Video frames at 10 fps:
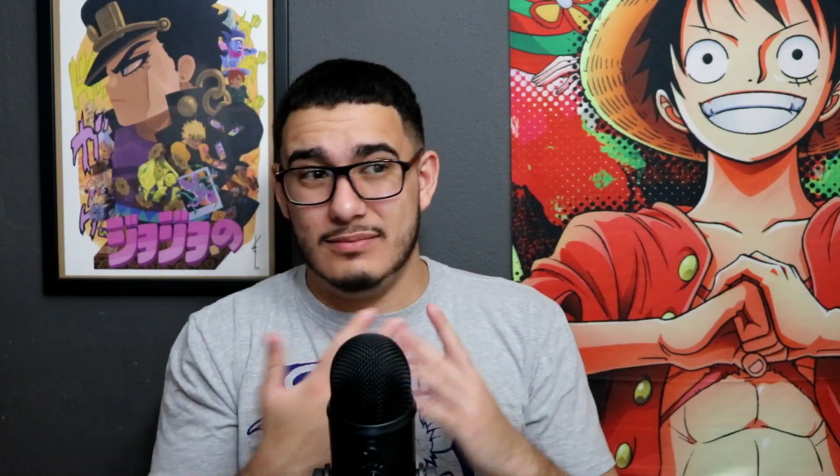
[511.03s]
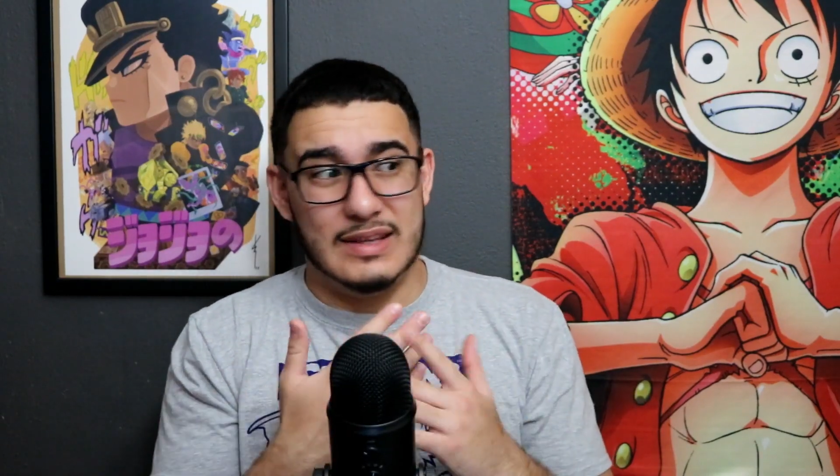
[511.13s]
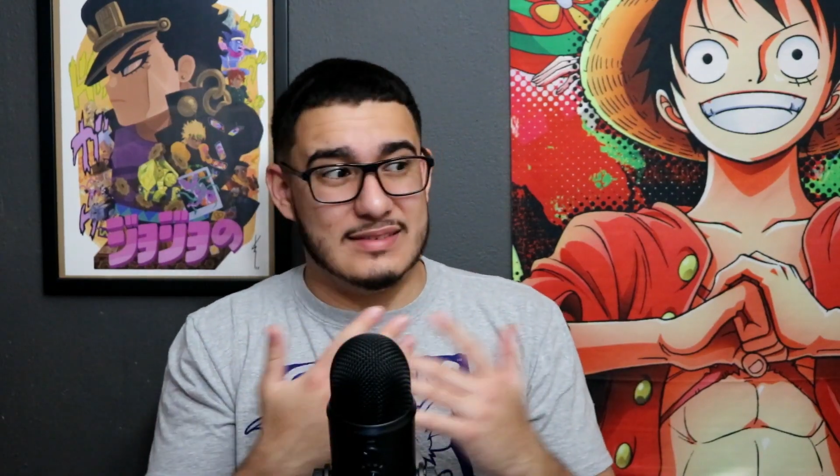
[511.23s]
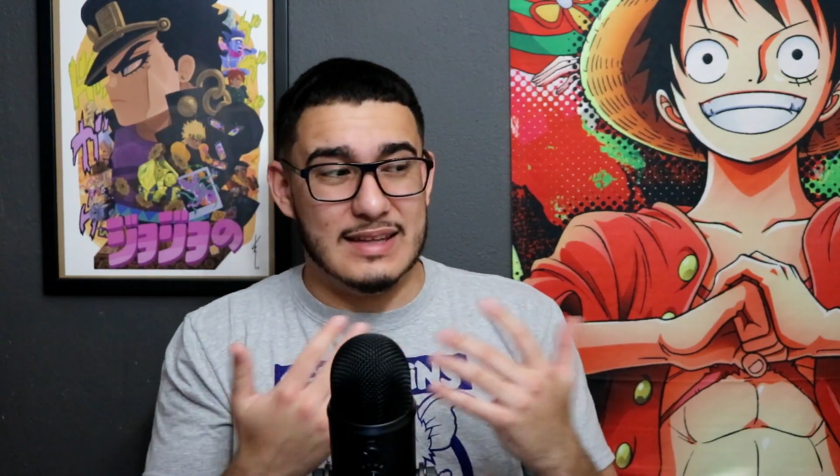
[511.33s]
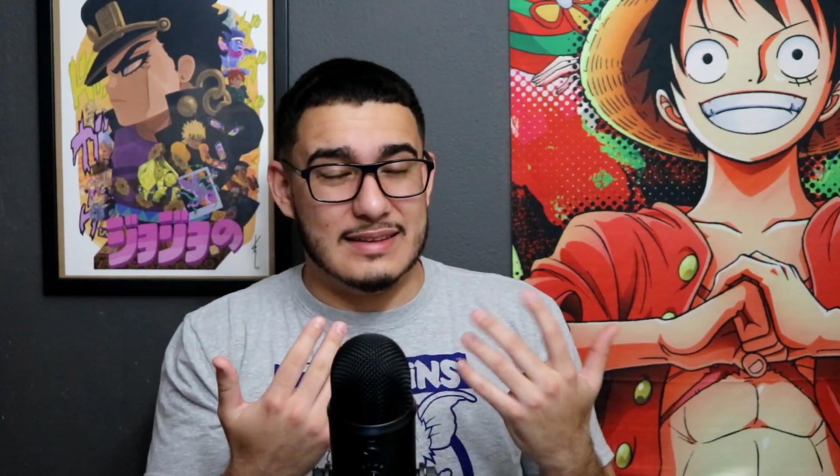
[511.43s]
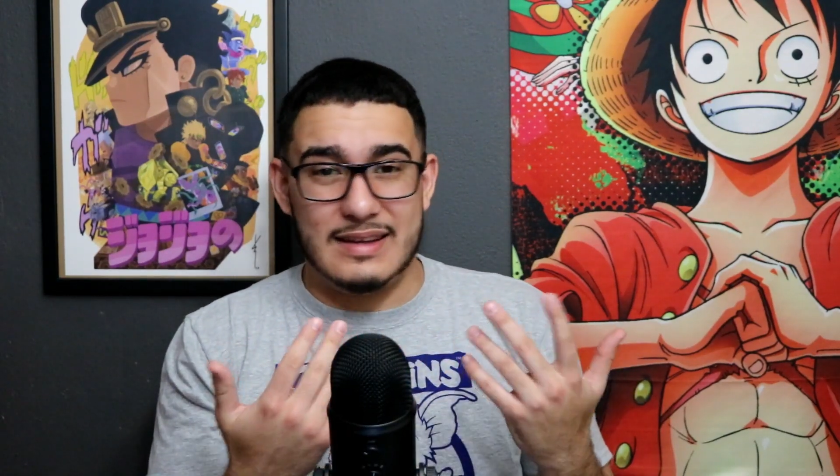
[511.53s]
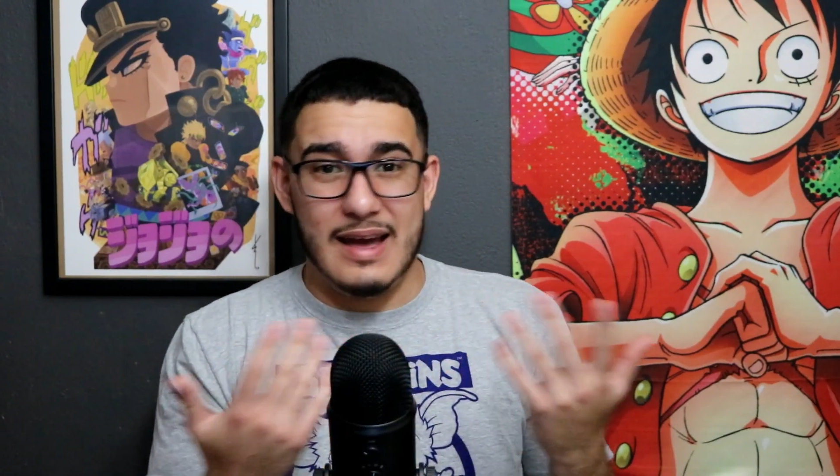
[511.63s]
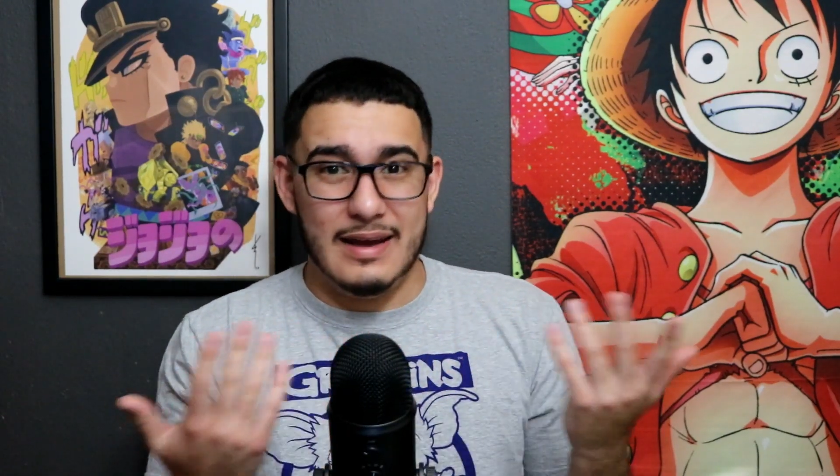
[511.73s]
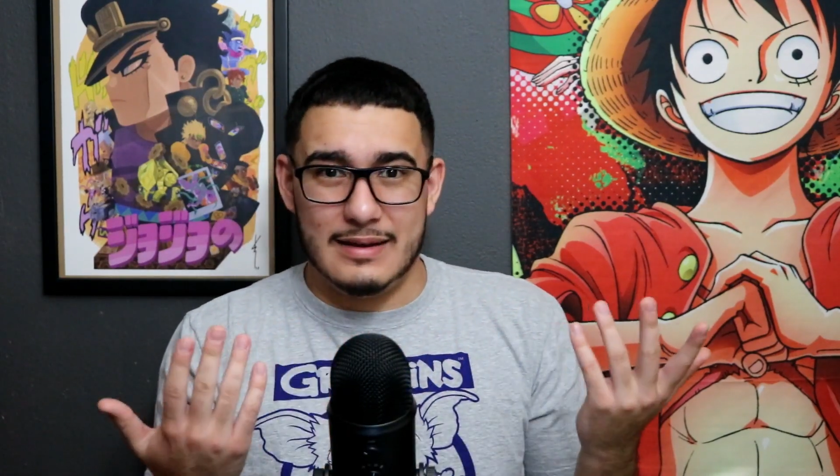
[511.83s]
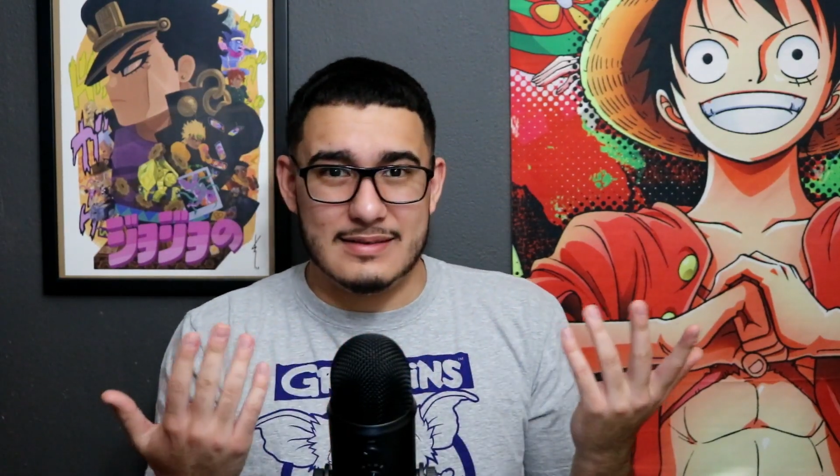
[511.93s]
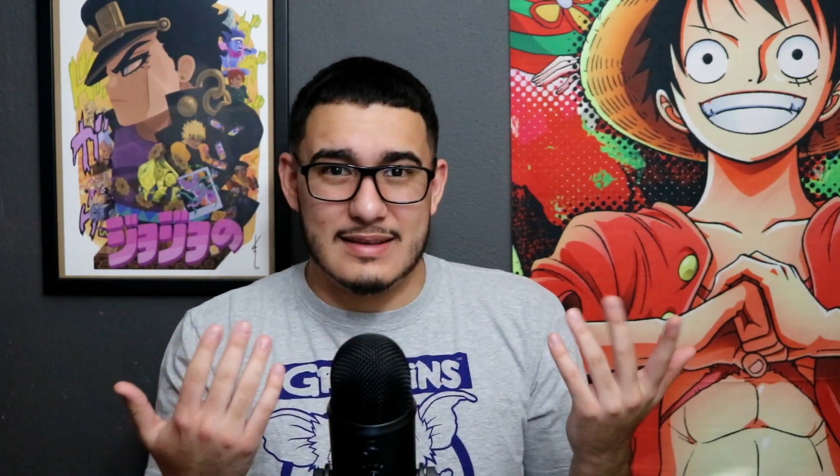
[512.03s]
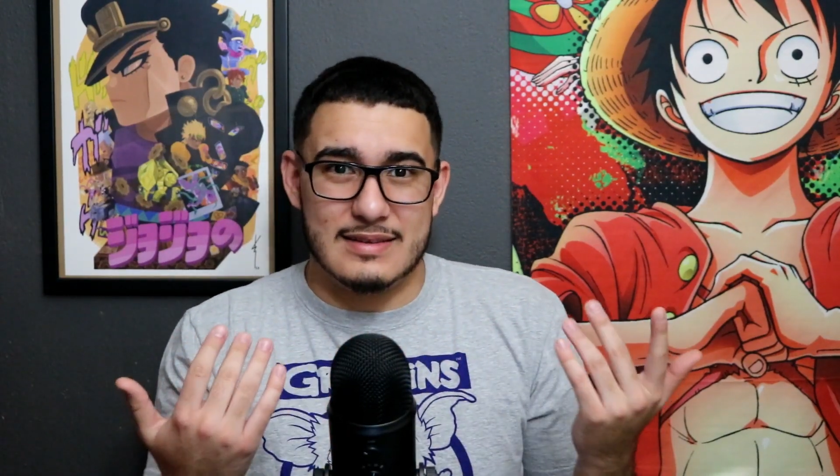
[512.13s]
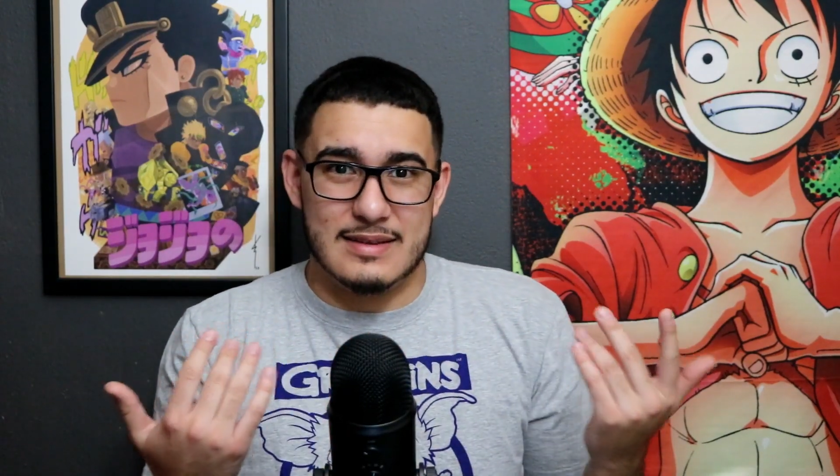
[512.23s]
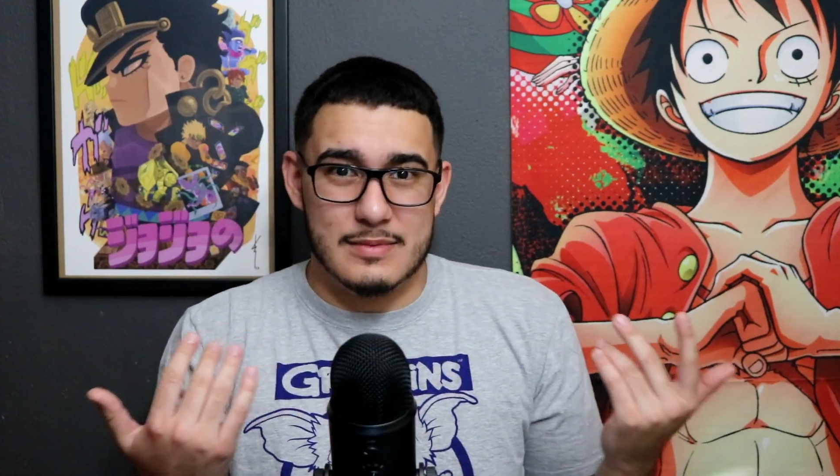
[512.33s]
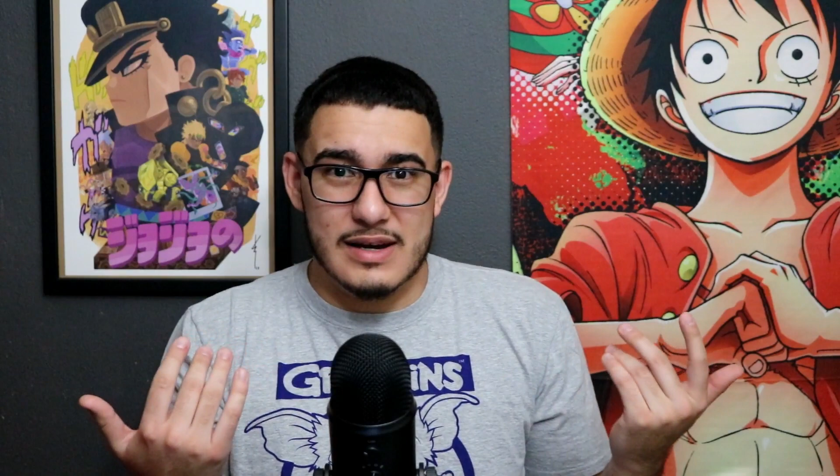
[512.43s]
It's not the guy. It's not
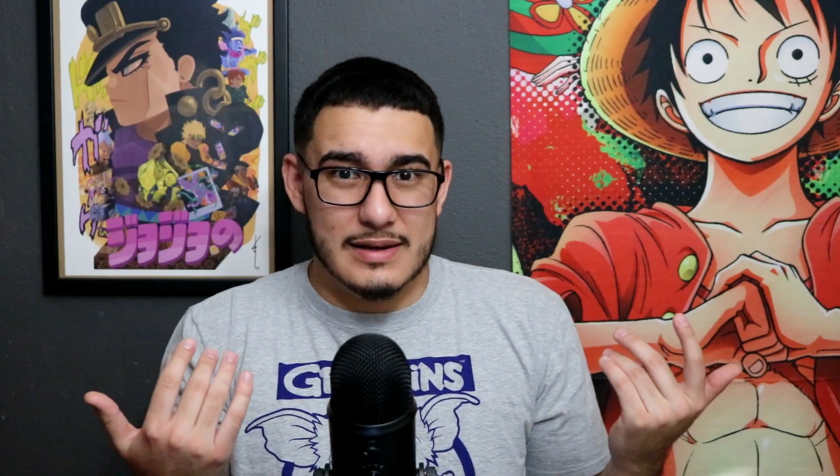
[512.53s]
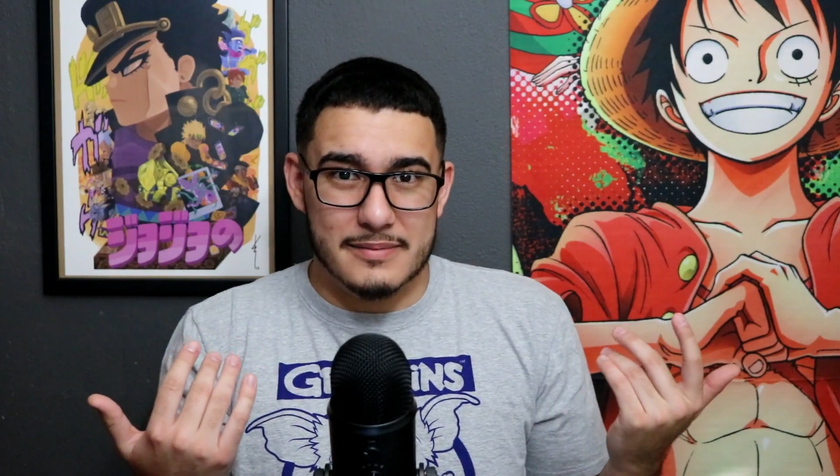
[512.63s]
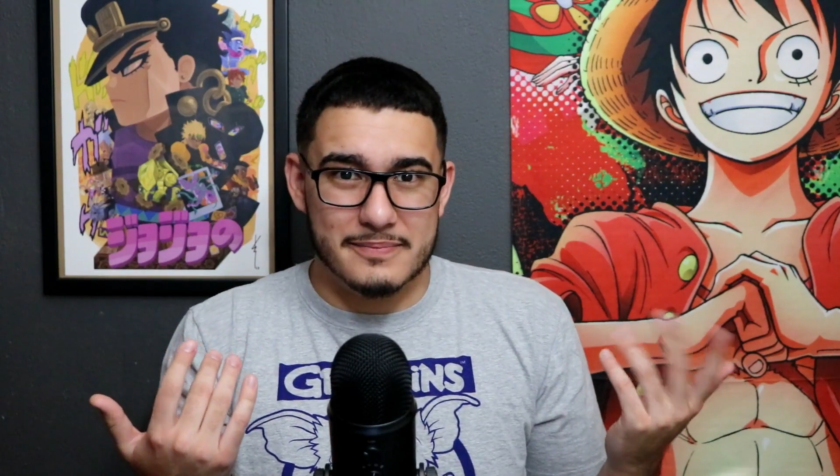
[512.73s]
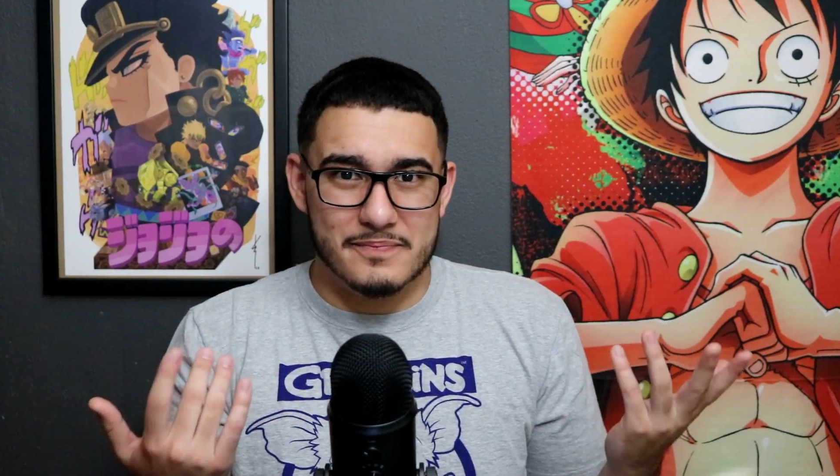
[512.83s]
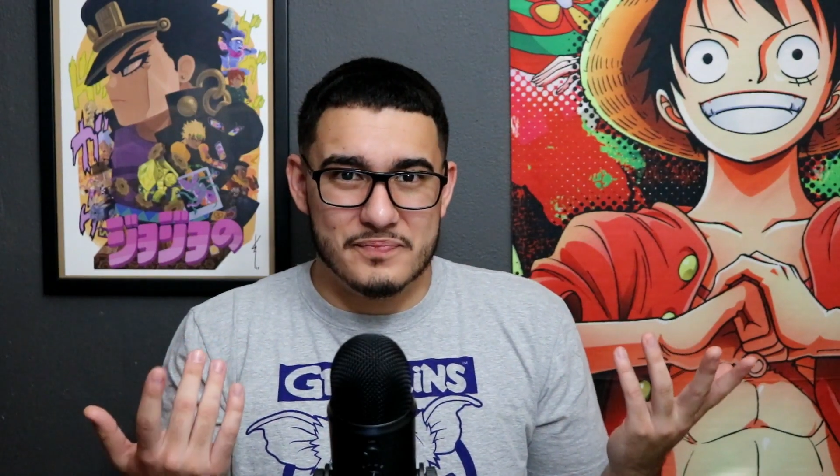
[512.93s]
the same guy.